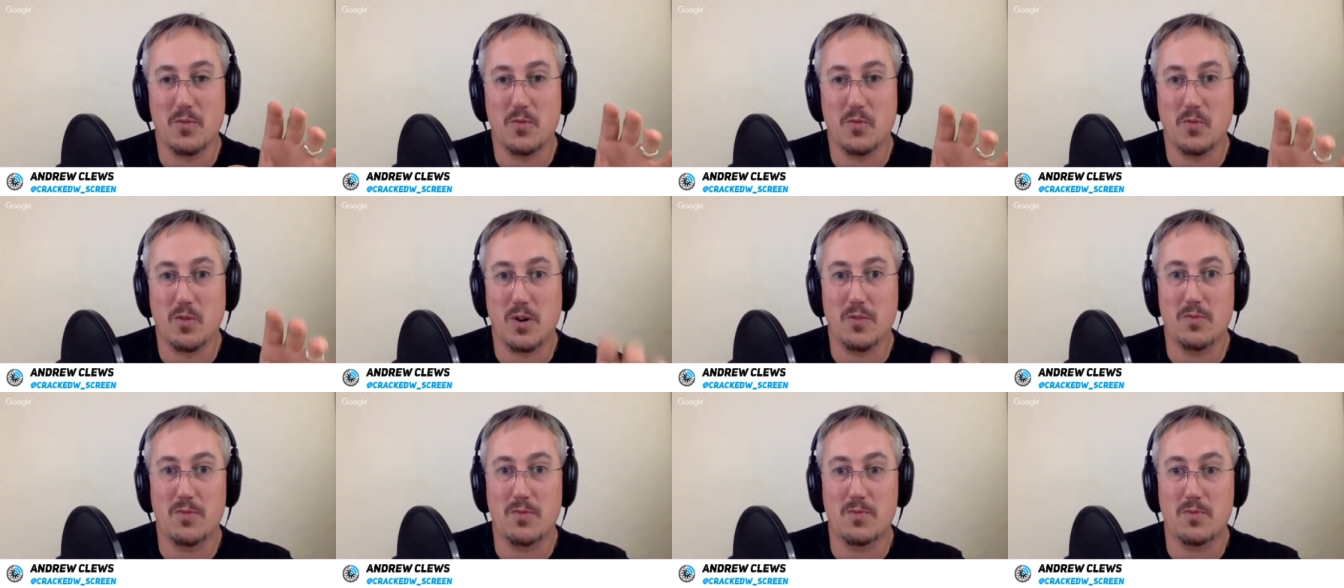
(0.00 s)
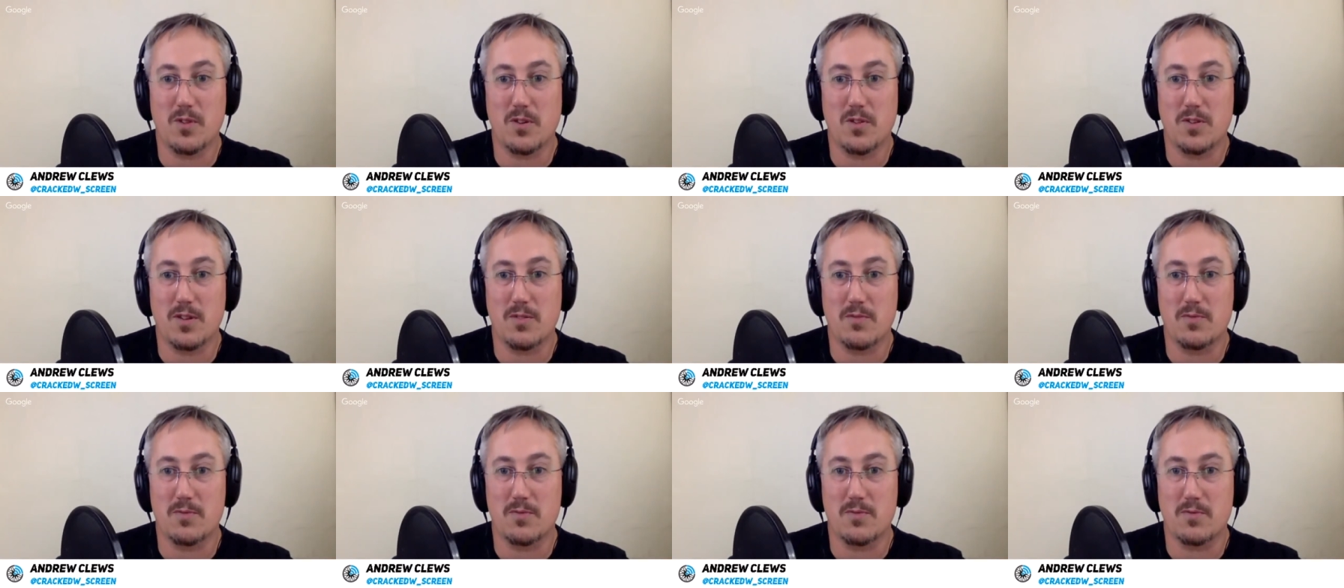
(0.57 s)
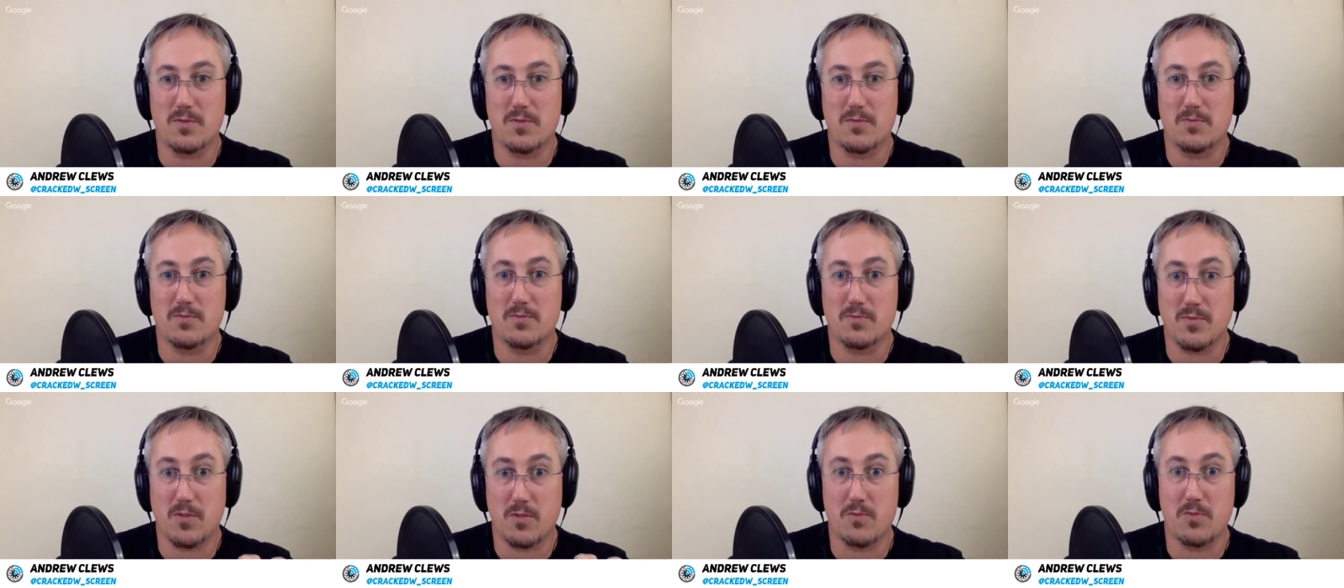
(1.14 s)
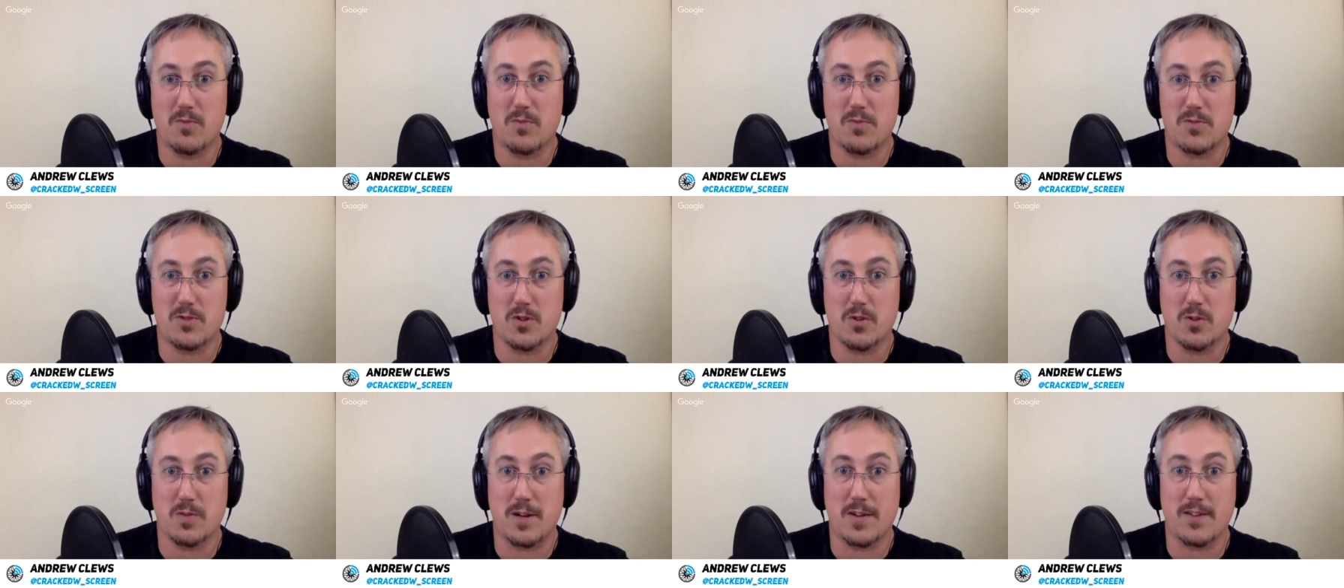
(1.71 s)
what we were
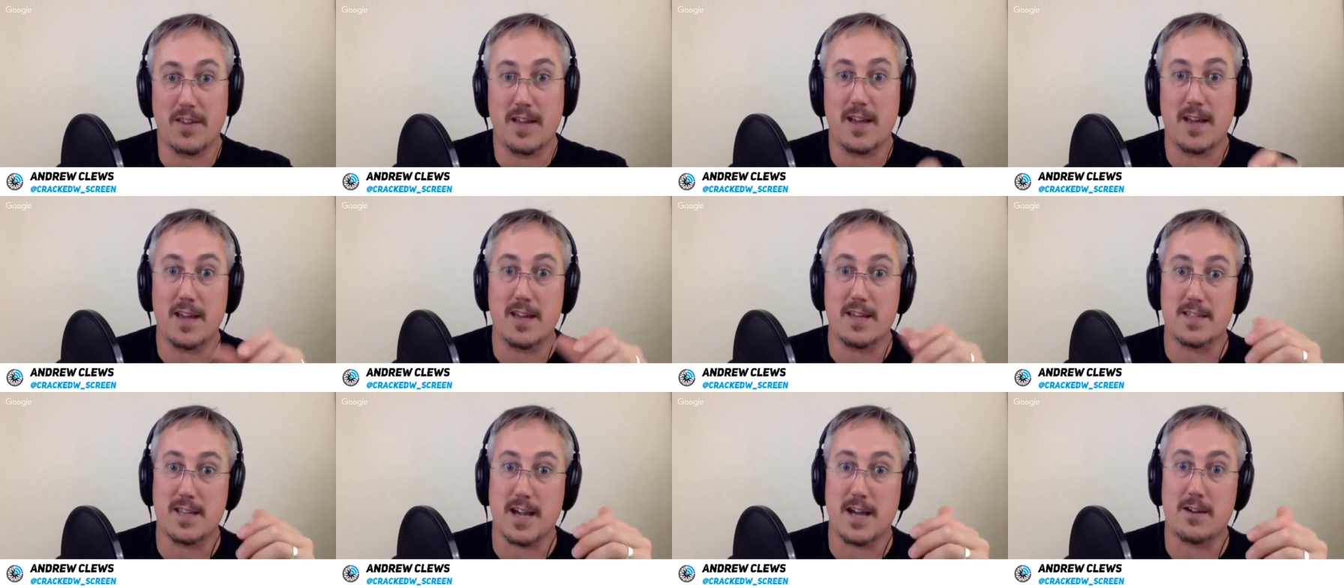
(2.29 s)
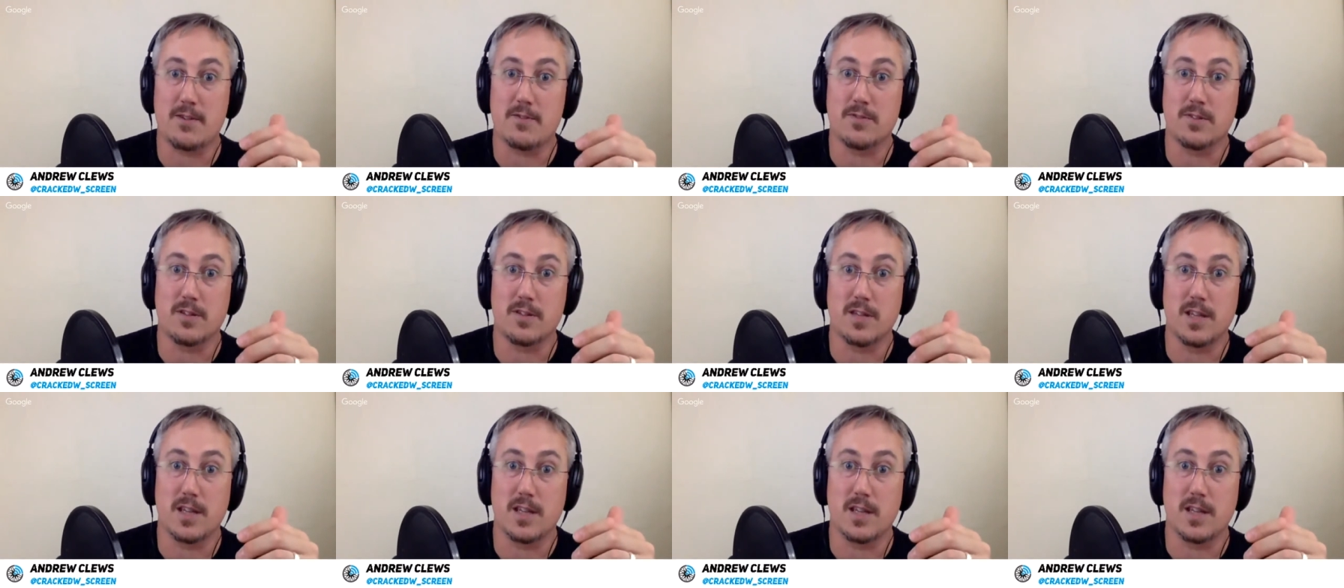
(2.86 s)
talking about there is how that